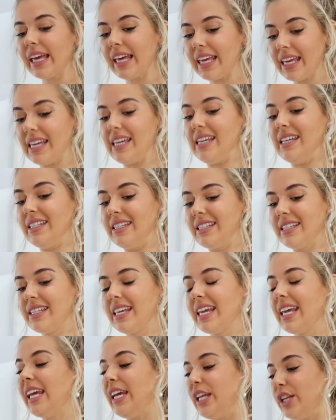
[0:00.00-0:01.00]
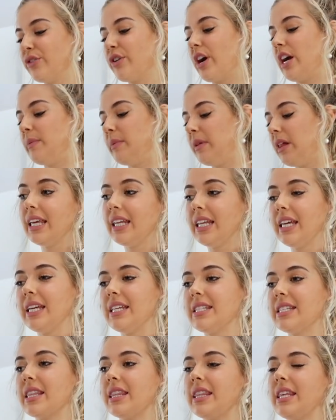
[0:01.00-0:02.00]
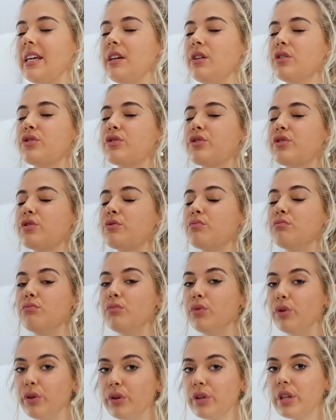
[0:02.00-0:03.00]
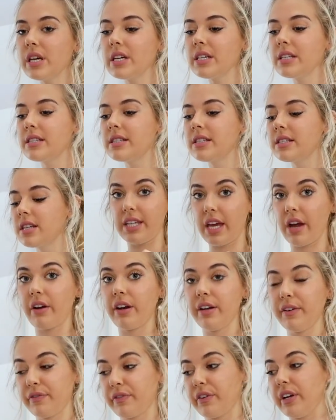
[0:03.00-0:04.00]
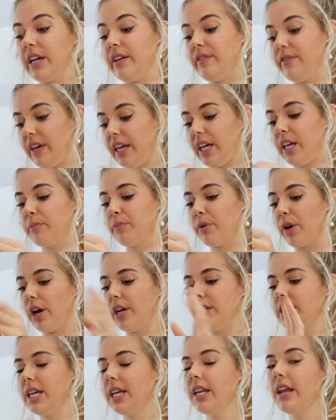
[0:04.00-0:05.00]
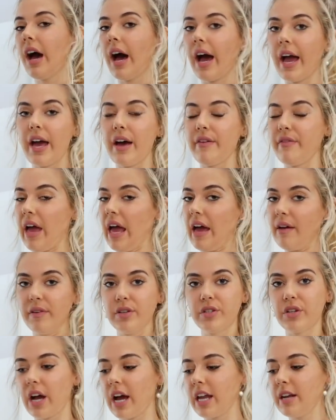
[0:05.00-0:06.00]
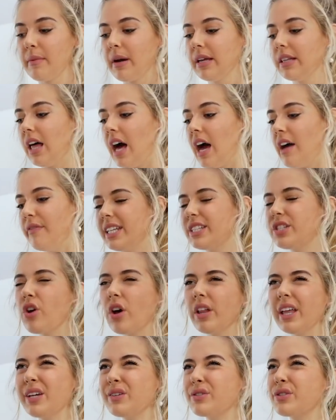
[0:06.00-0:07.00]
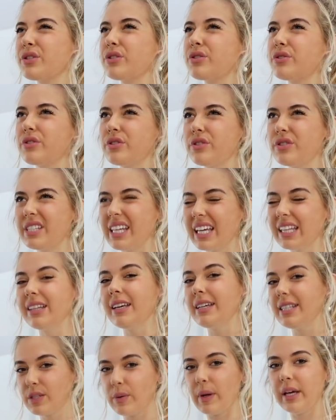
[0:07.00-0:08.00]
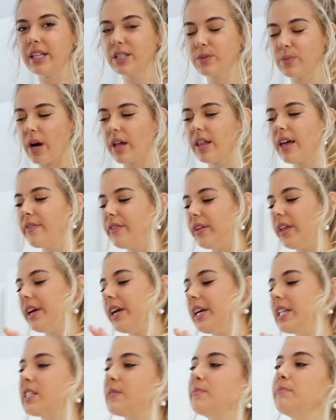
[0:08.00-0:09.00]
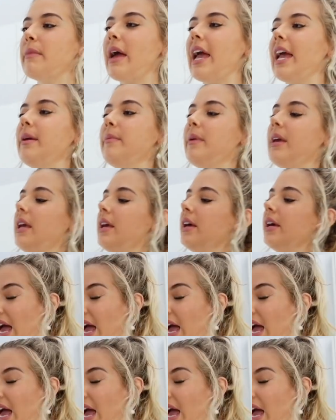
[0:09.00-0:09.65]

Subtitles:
is incredible. It is the smoothest dairy-free vegan protein I have ever tried in my life. It's not like sickly sweet as well. I feel like it's maybe,